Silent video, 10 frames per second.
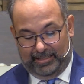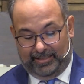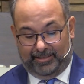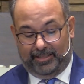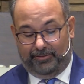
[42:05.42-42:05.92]

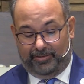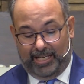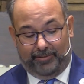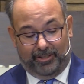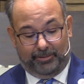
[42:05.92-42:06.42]
It's as if
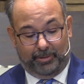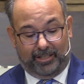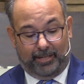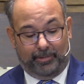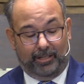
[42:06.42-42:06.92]
David is
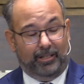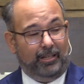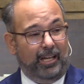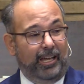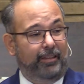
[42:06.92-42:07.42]
becoming
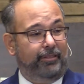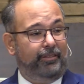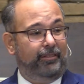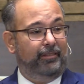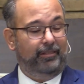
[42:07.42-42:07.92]

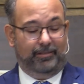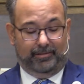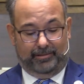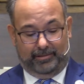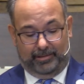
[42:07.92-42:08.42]
Goliath.
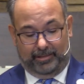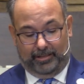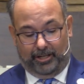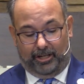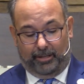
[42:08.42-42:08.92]

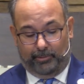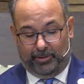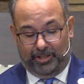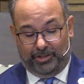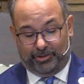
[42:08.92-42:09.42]
Armed
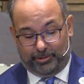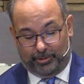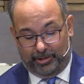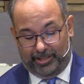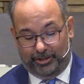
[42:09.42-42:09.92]
with his
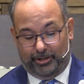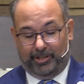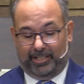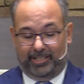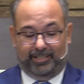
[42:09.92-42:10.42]
sword and
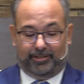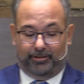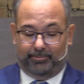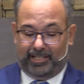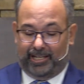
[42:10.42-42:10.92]
going to his
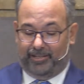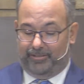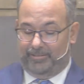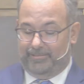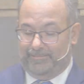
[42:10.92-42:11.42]
hometown,